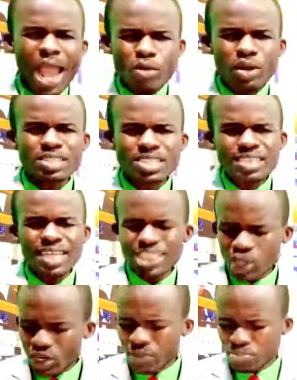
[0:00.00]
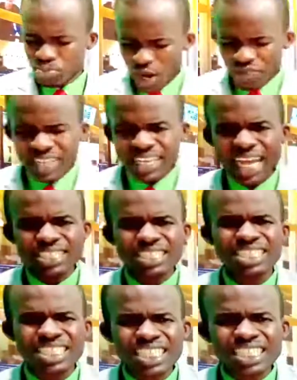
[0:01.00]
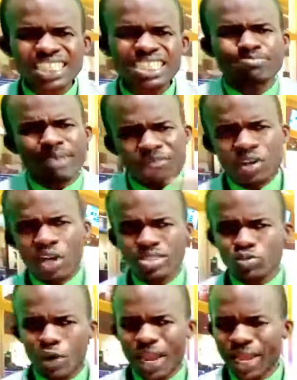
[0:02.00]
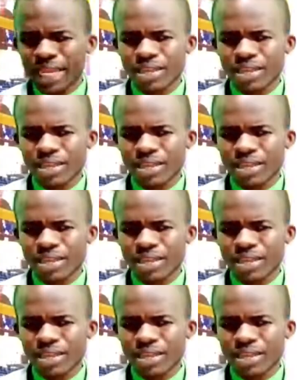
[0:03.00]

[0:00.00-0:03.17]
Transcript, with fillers: was Jesus the only prophet that did this marvelous work?